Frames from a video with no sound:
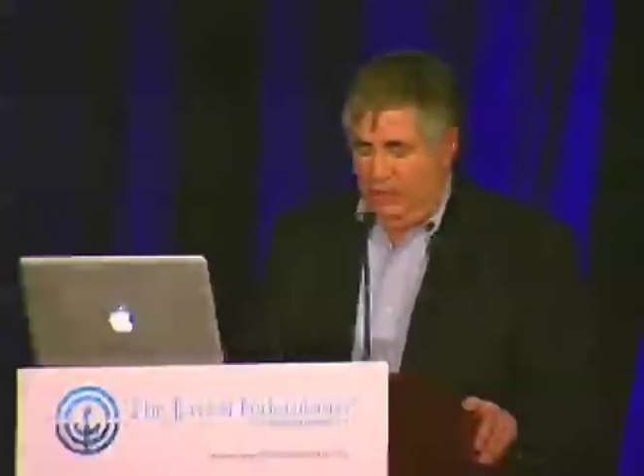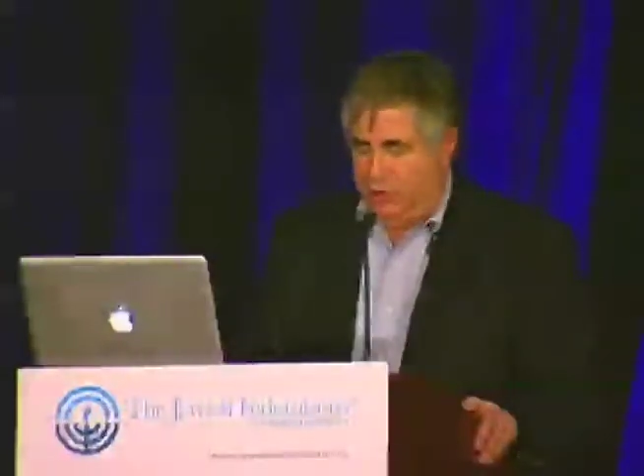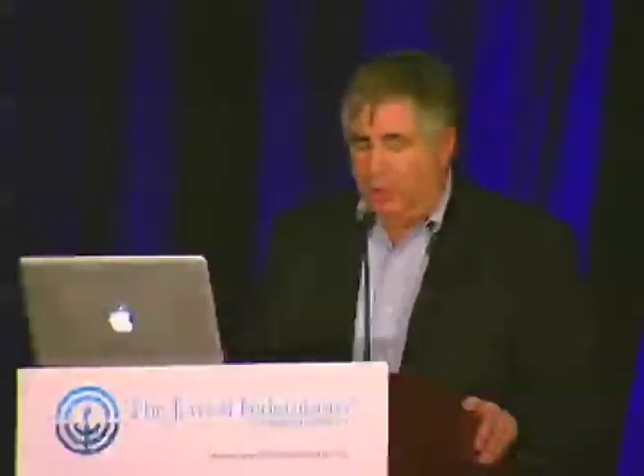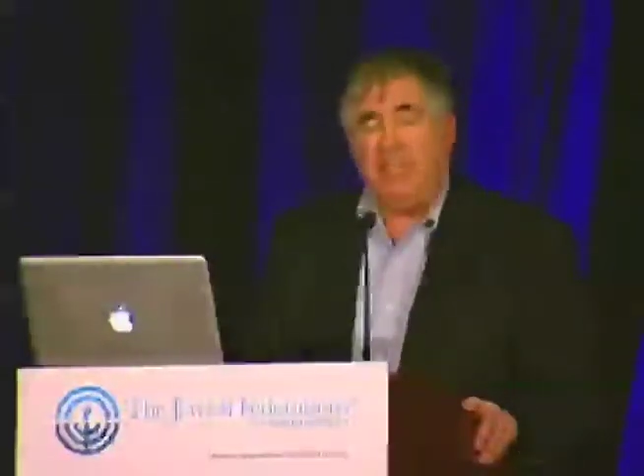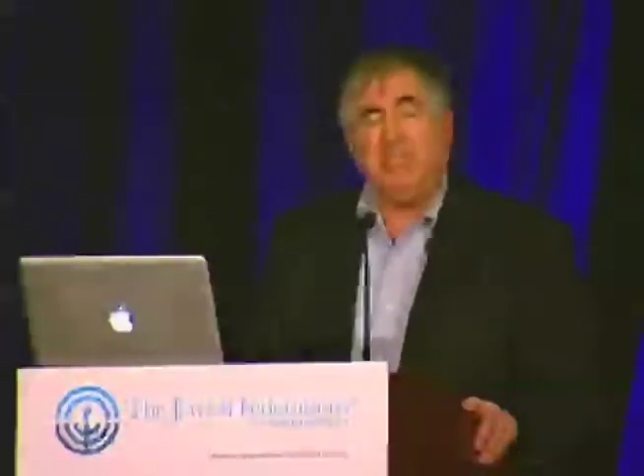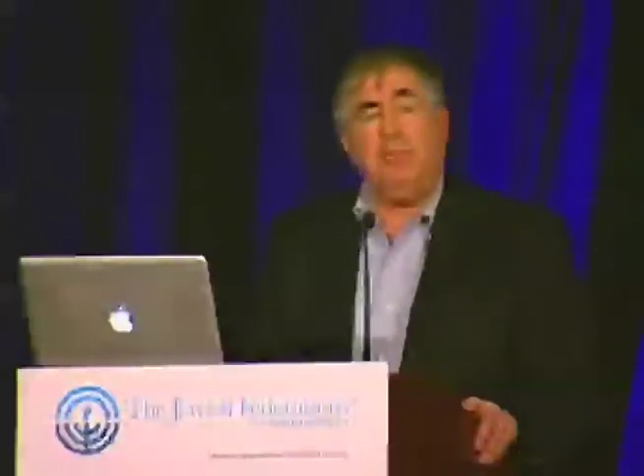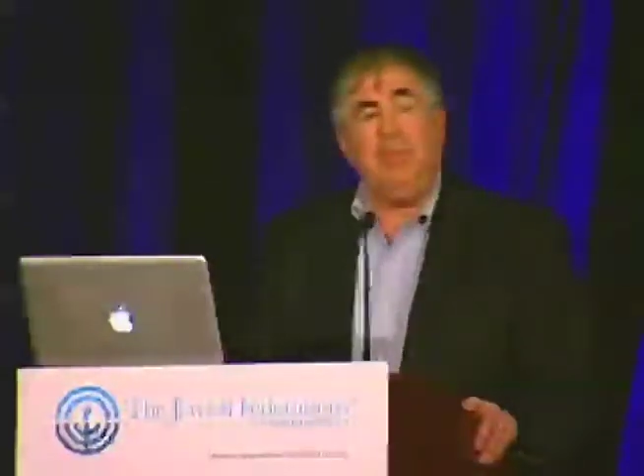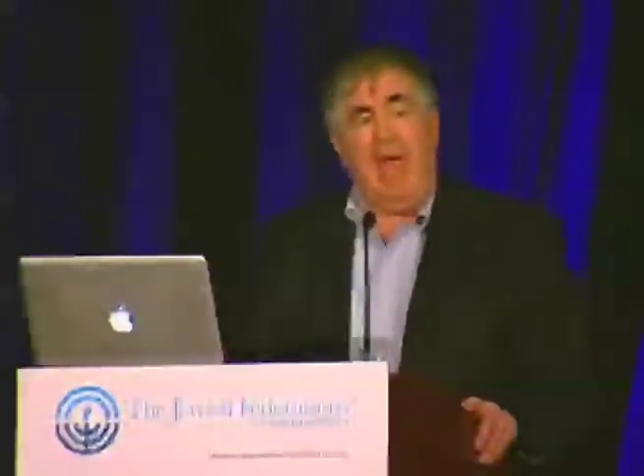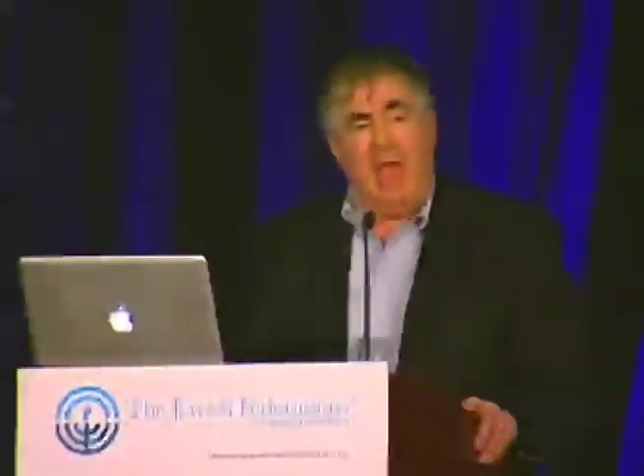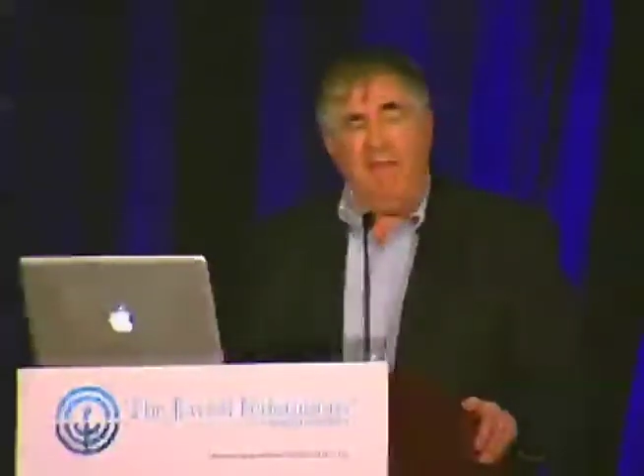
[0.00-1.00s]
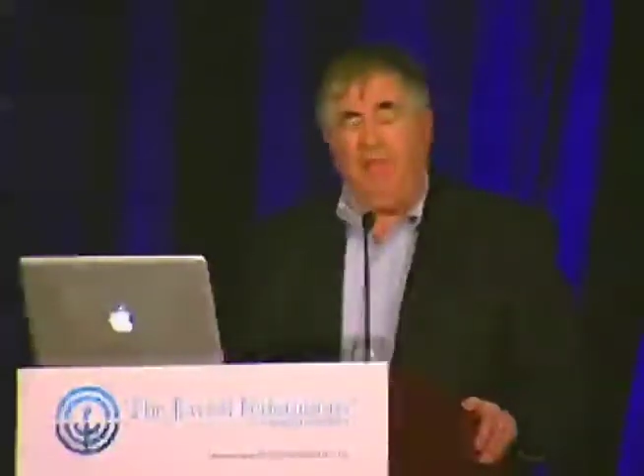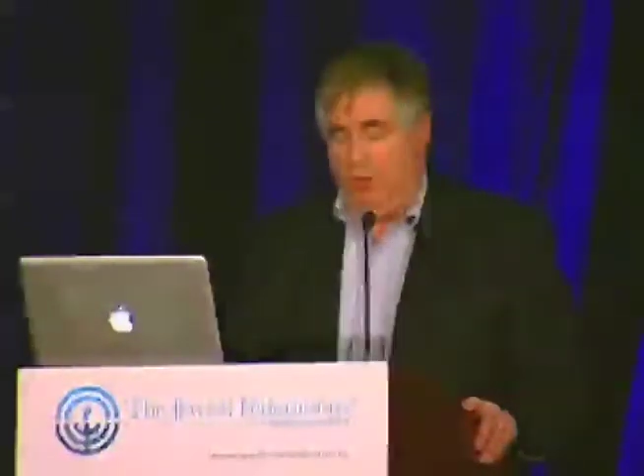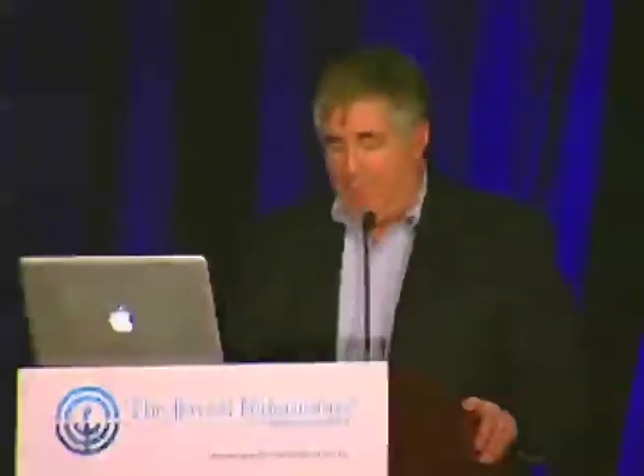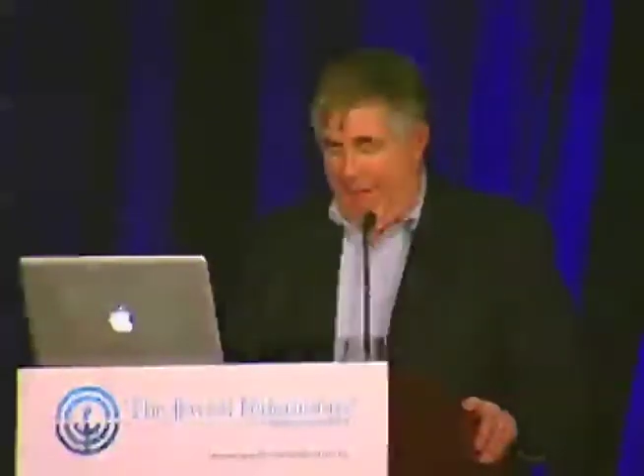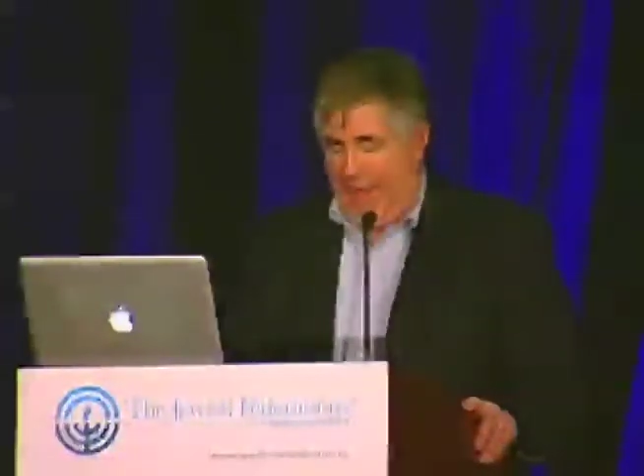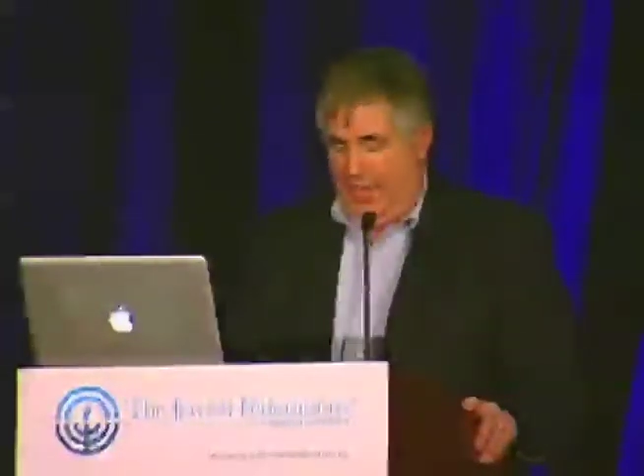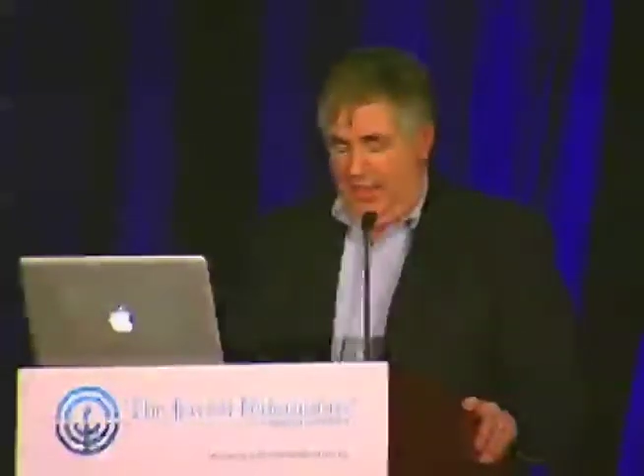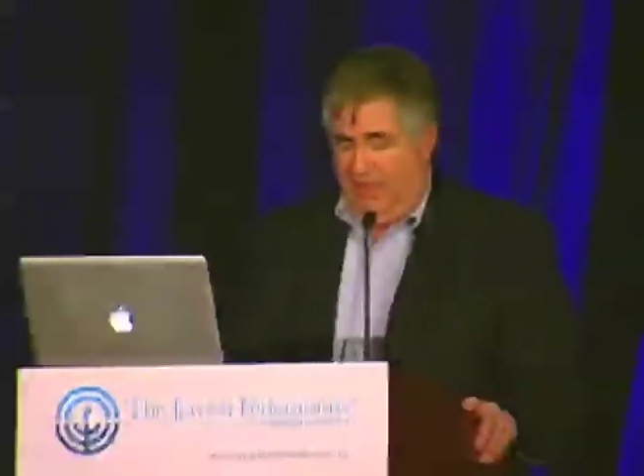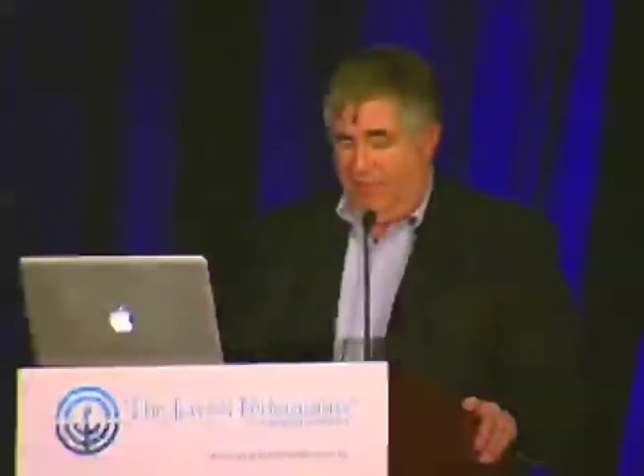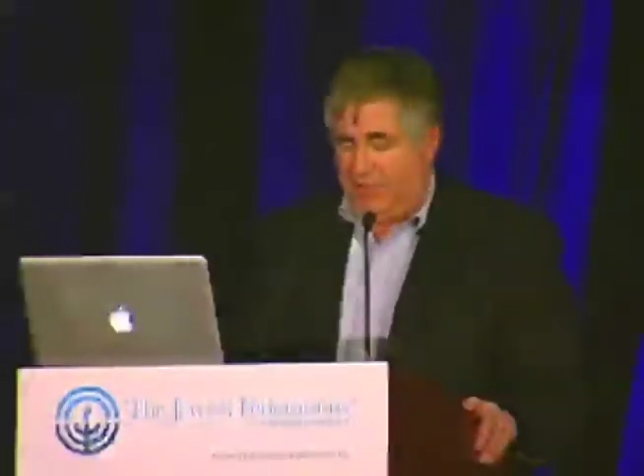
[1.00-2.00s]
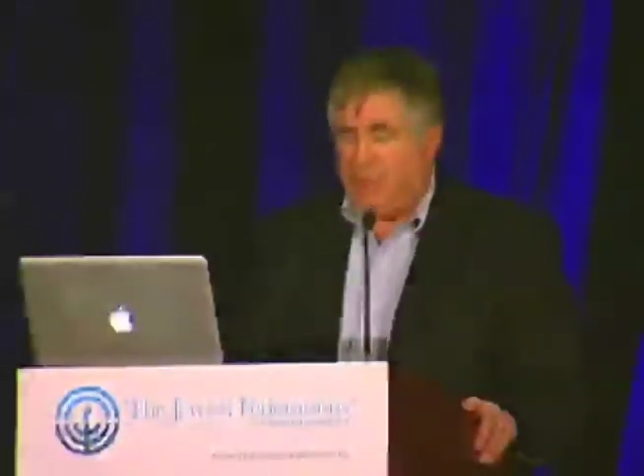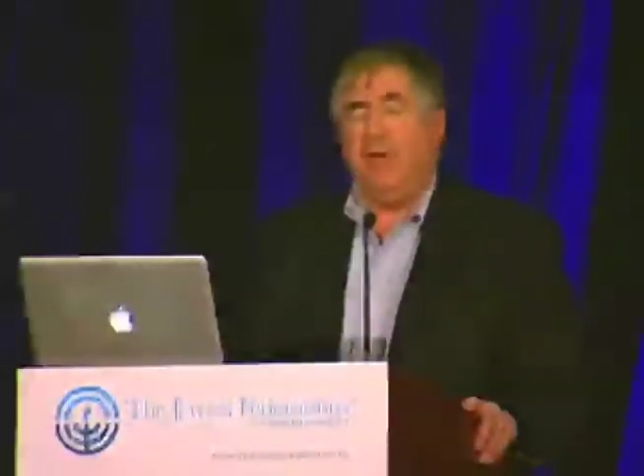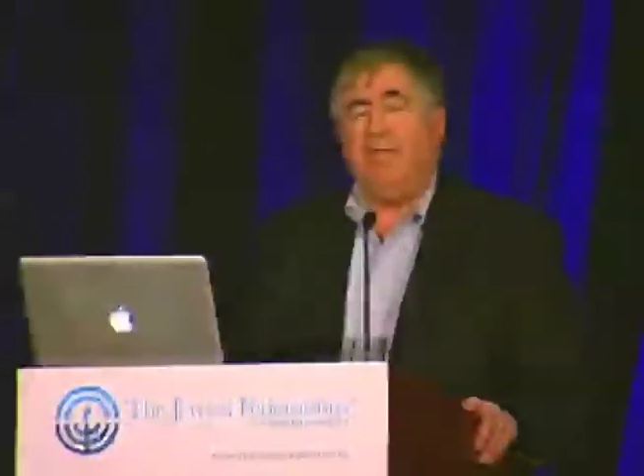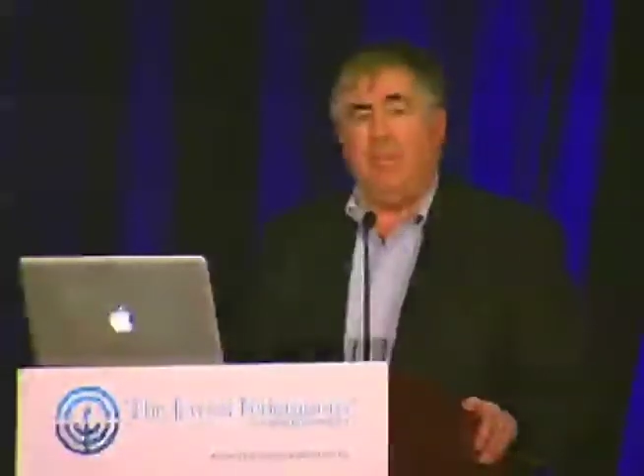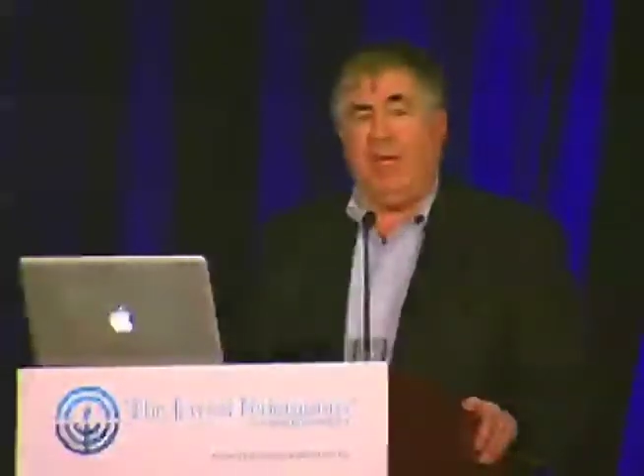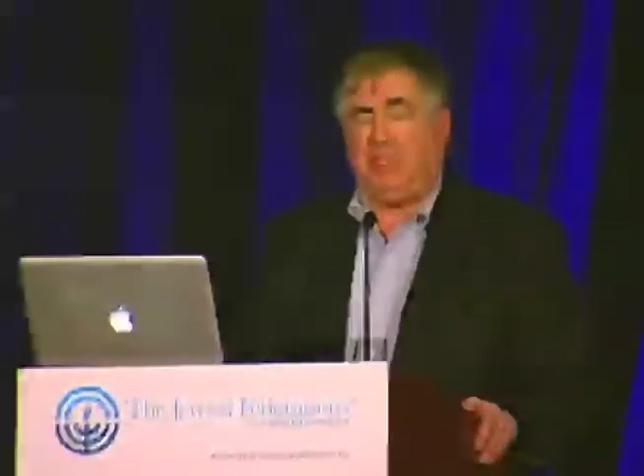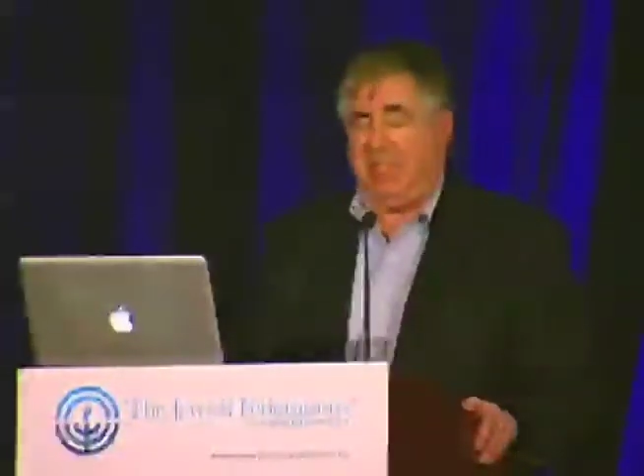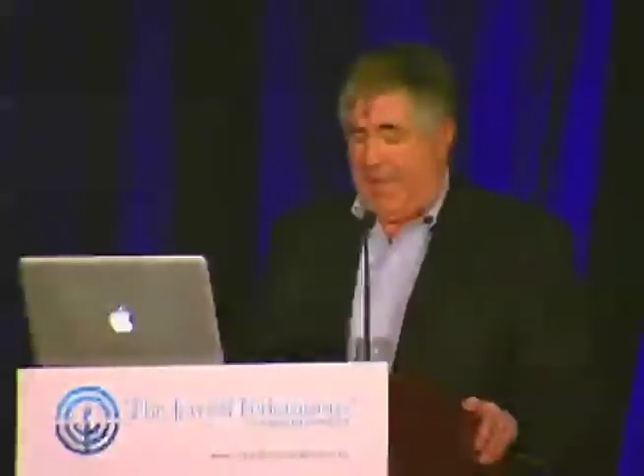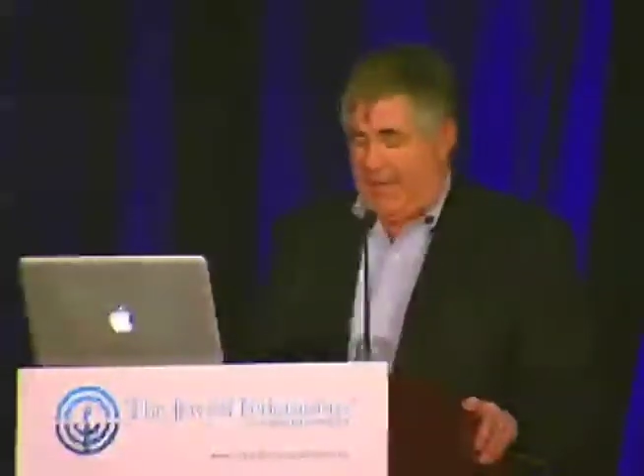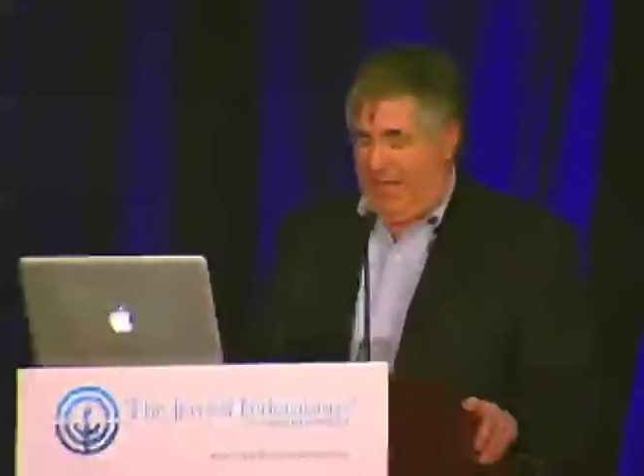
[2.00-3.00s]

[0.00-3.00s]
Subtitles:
Judaism gave humanity the vision of a messianic